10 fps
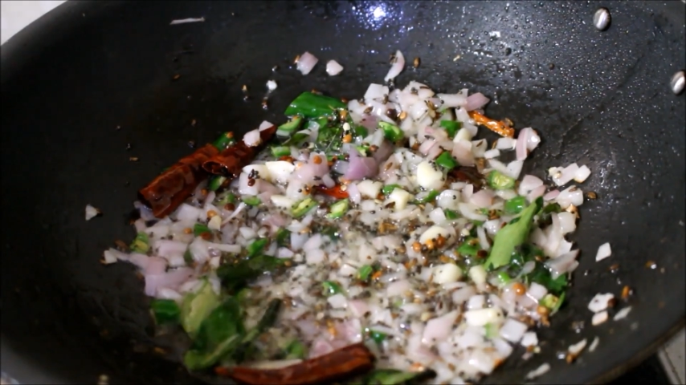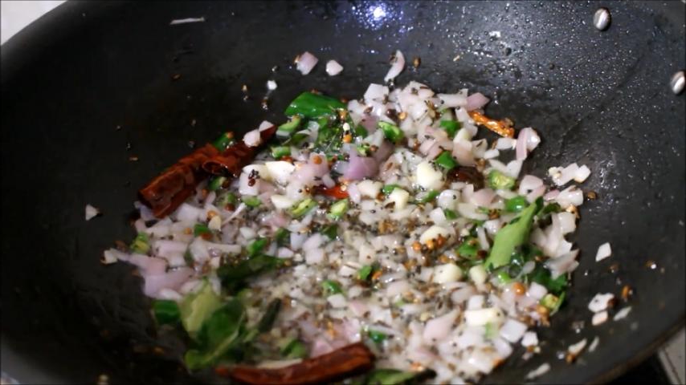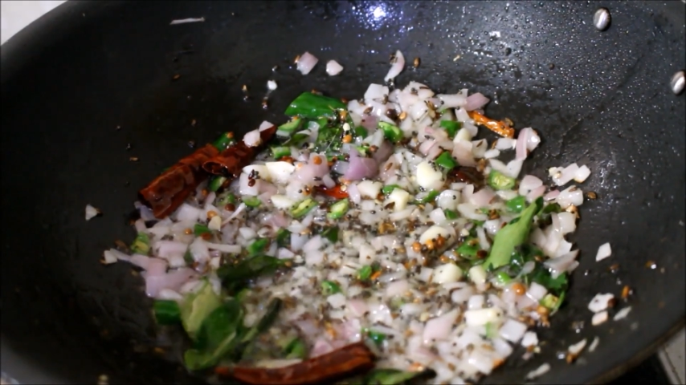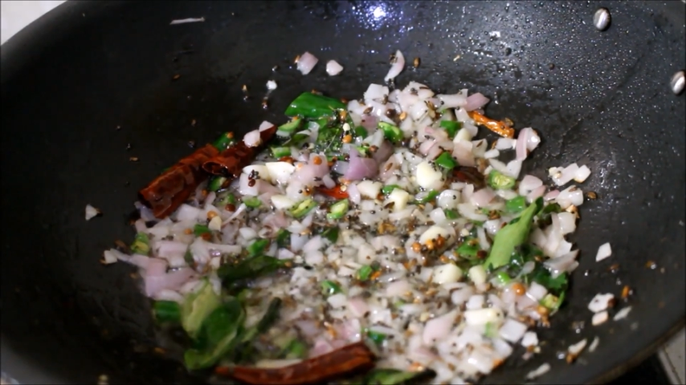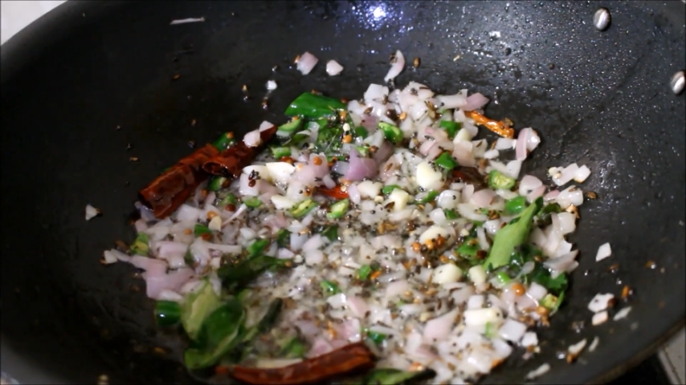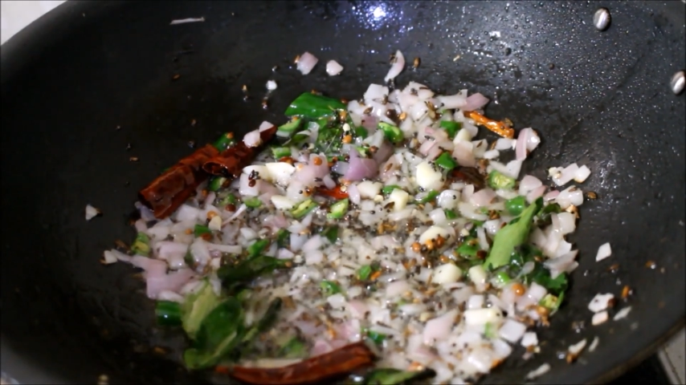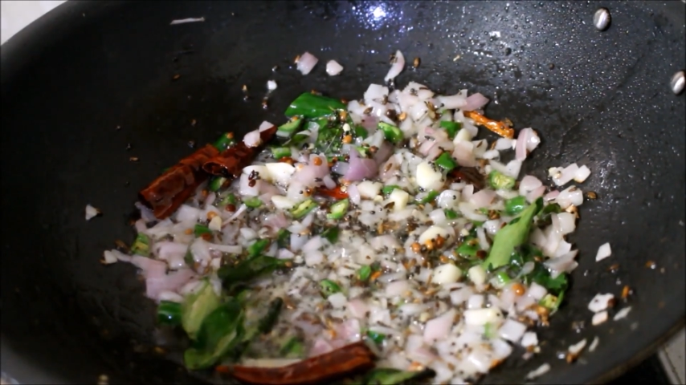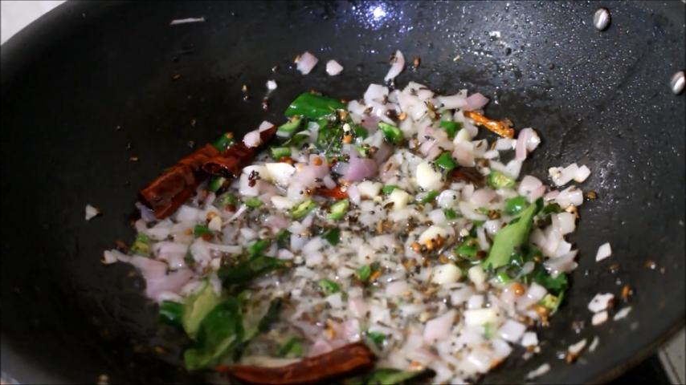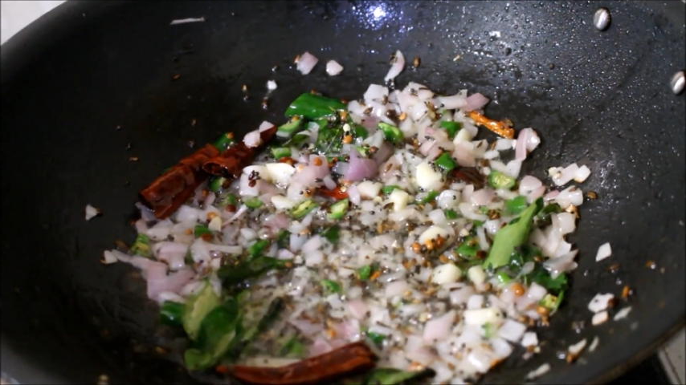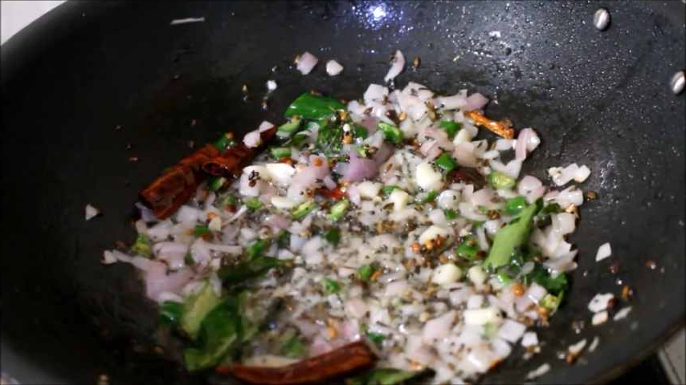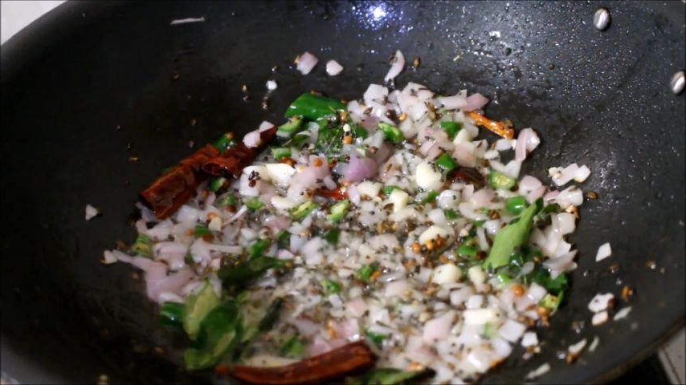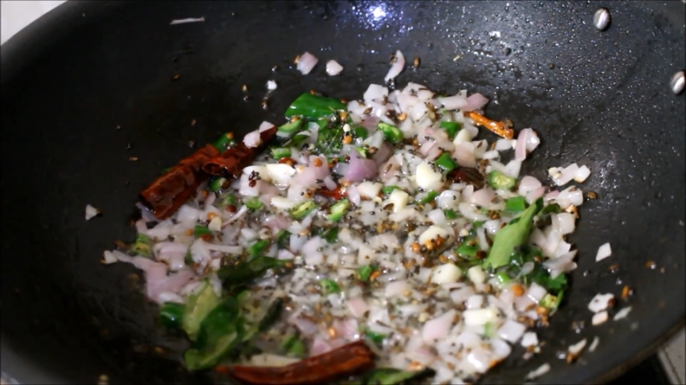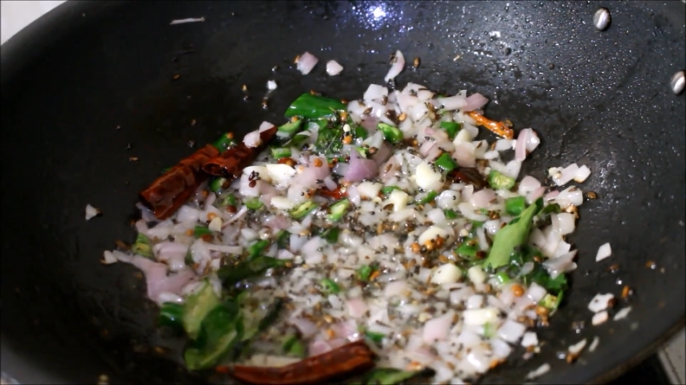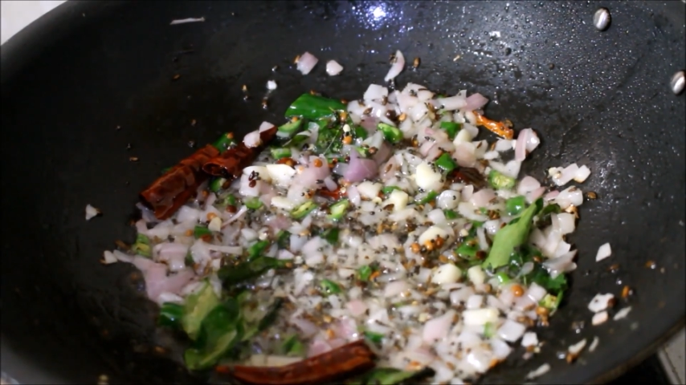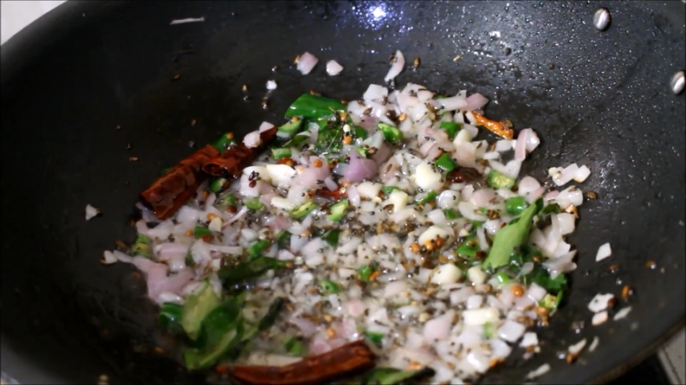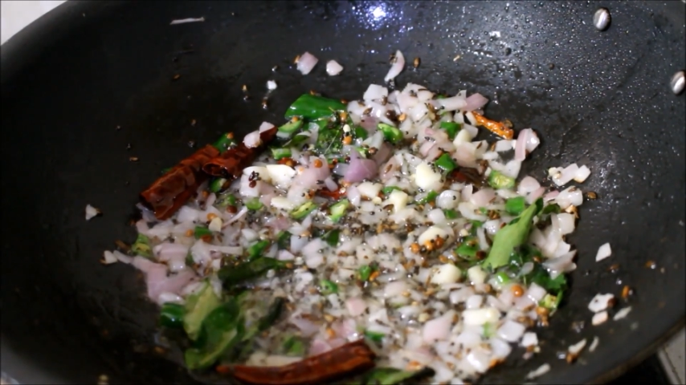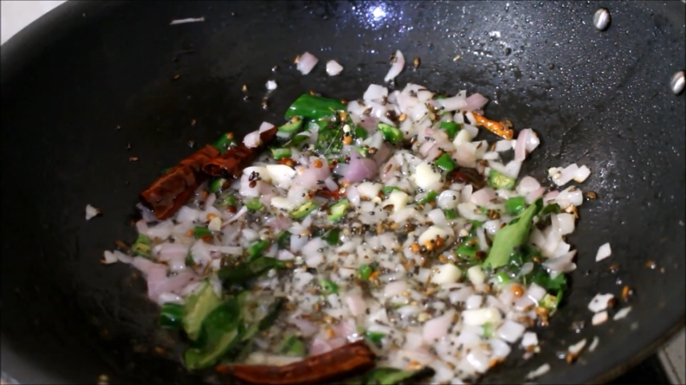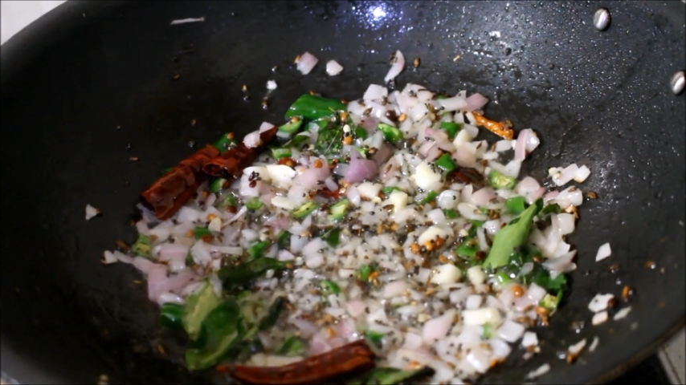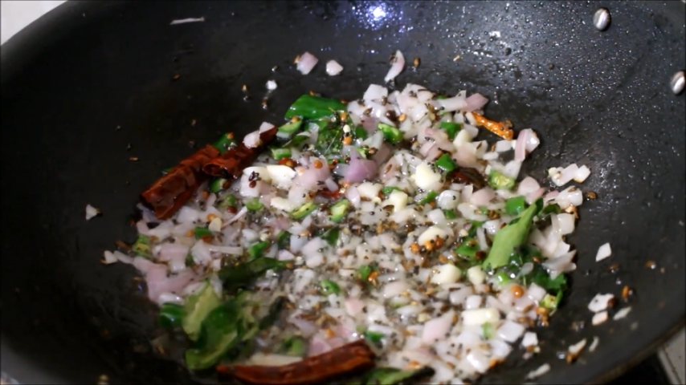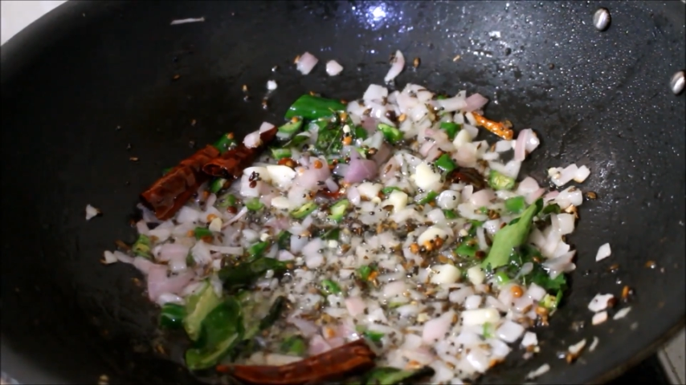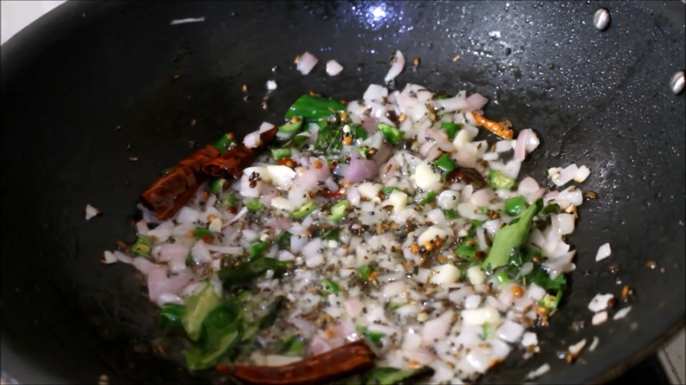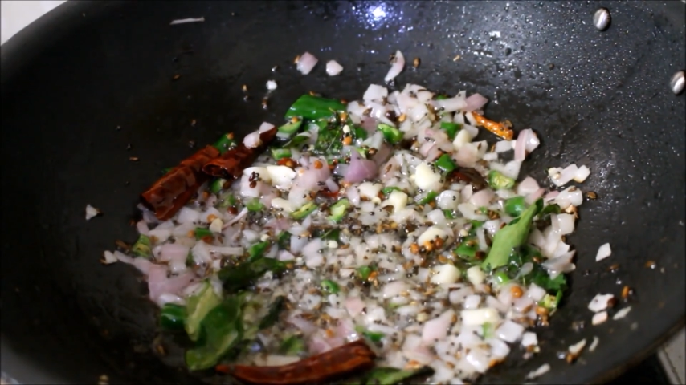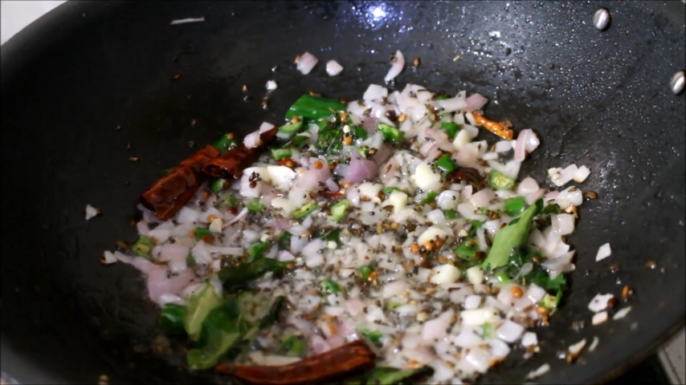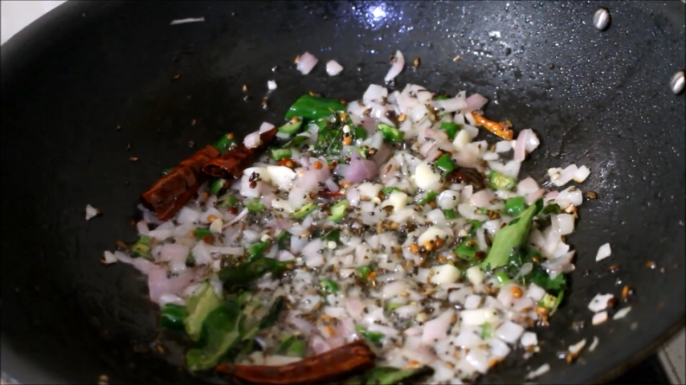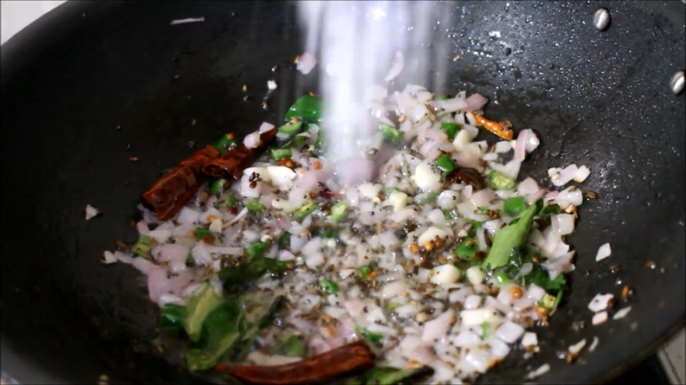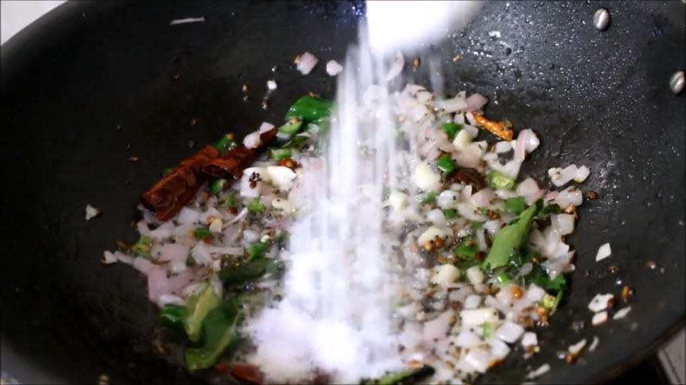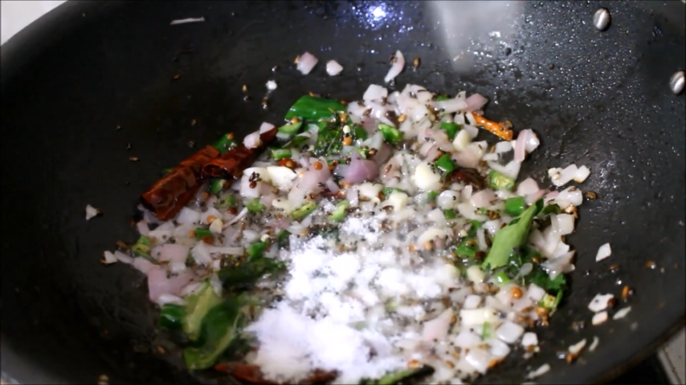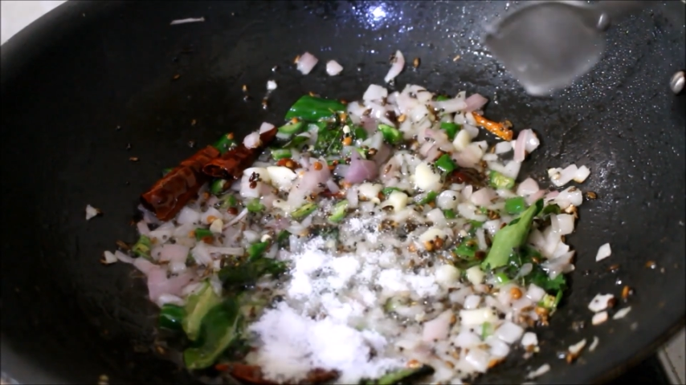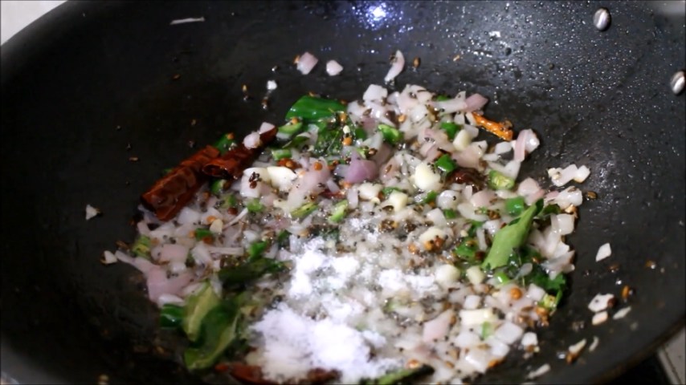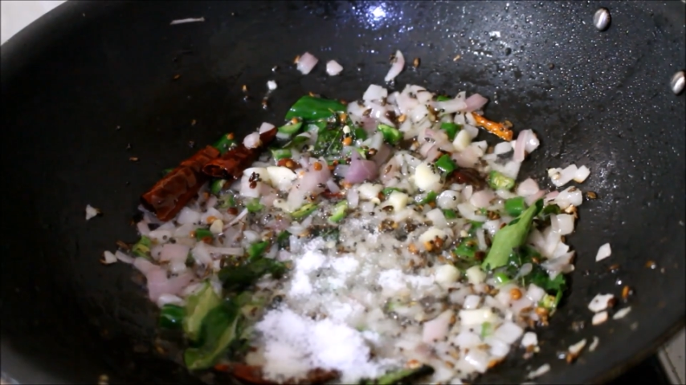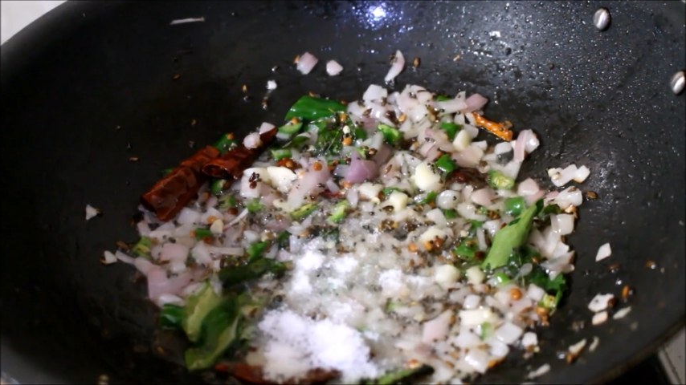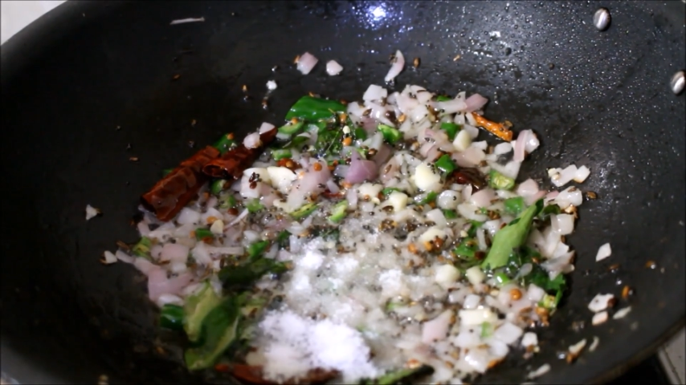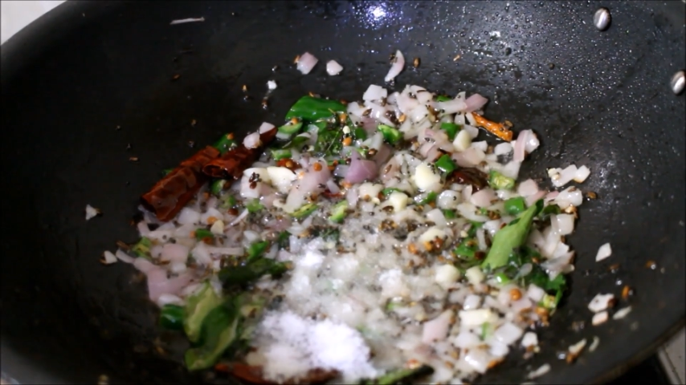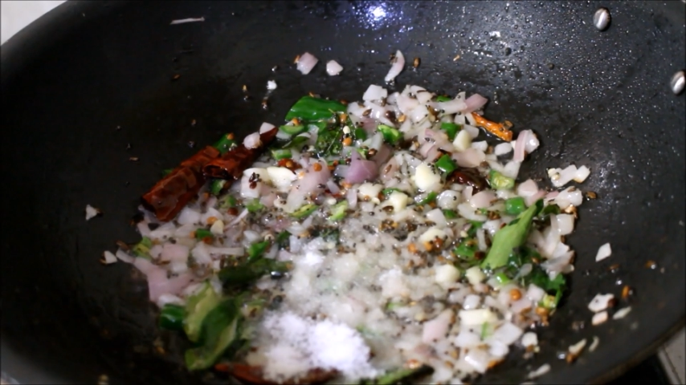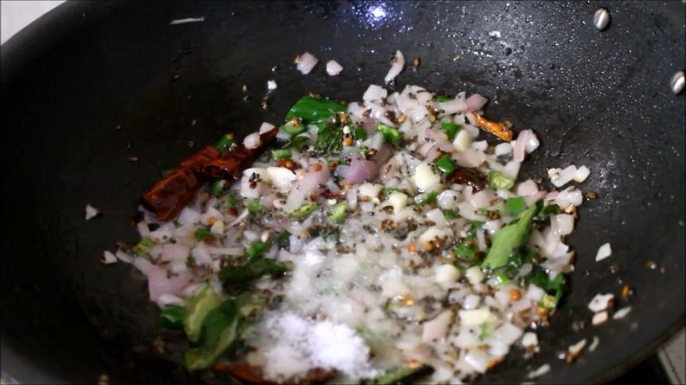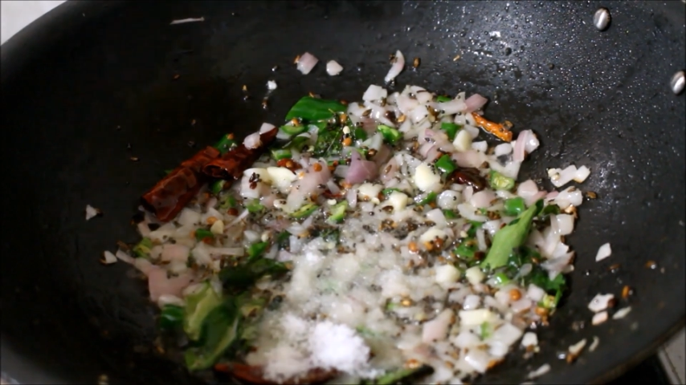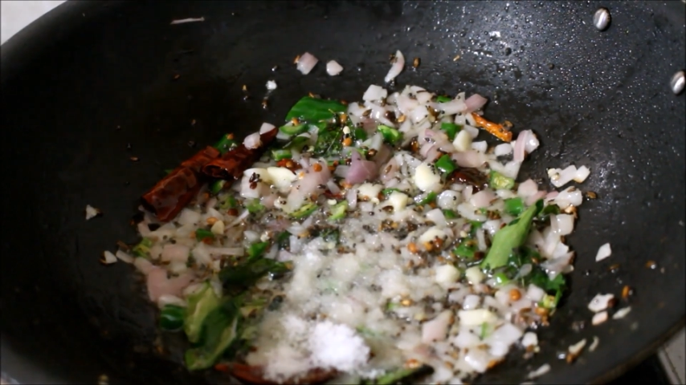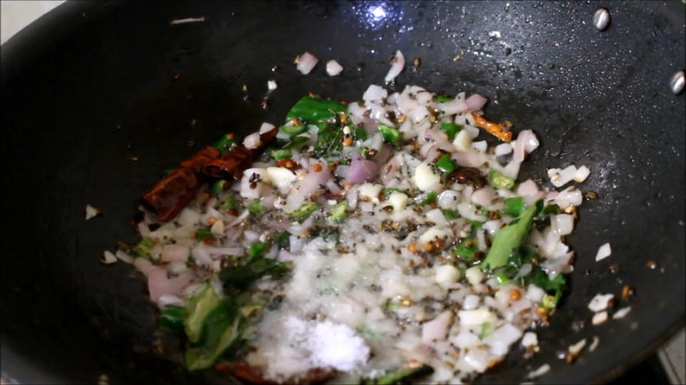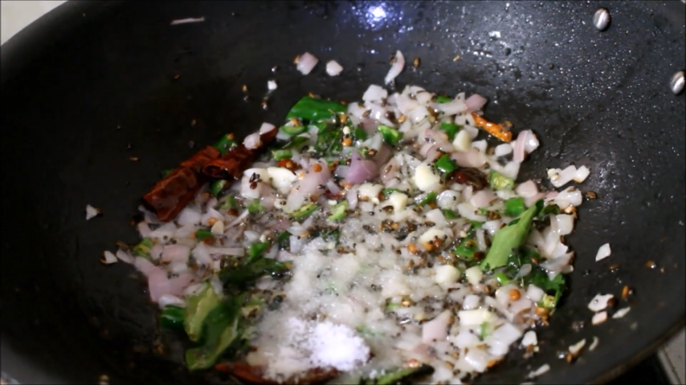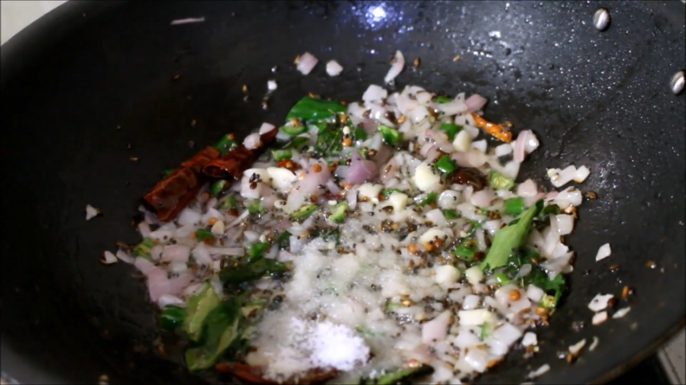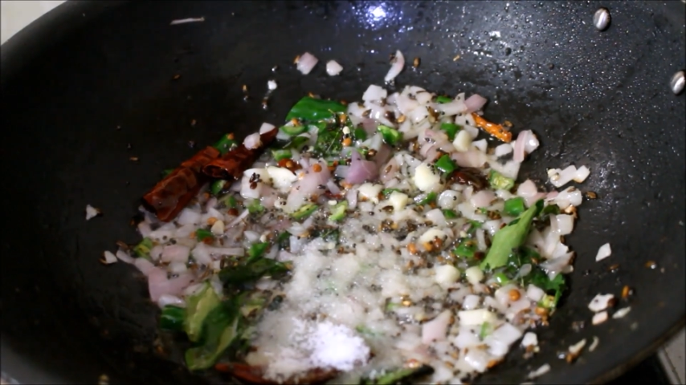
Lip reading: Nobody's mouth can be seen.